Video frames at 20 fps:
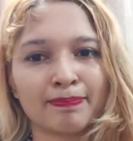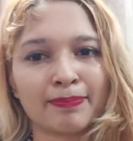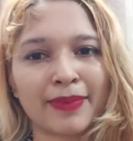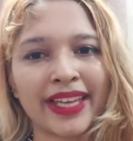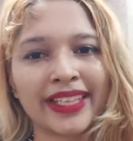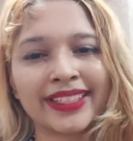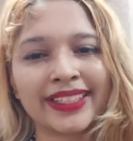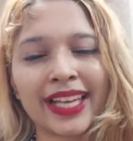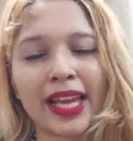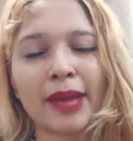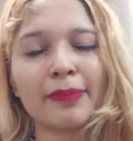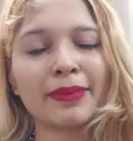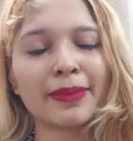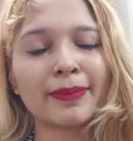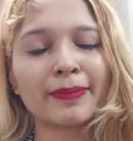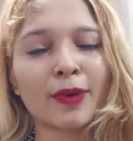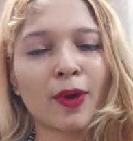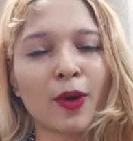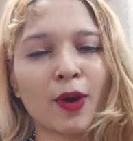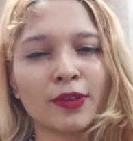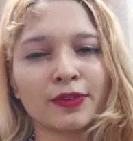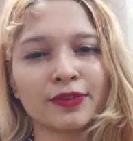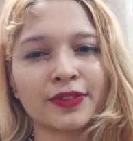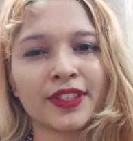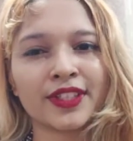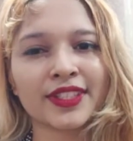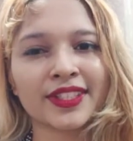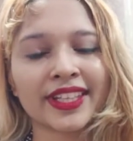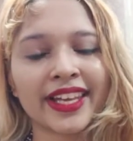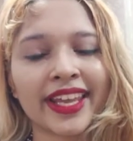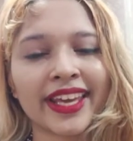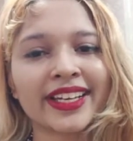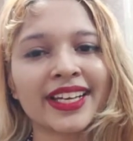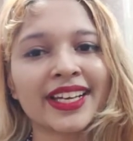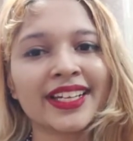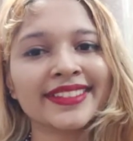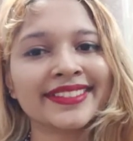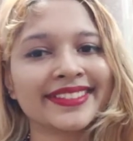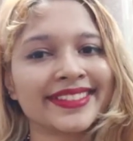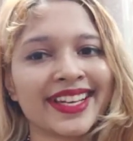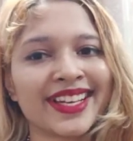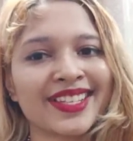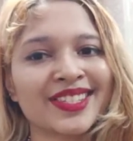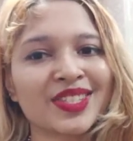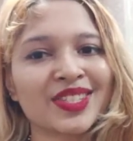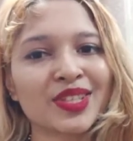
MyGlam offers like a tons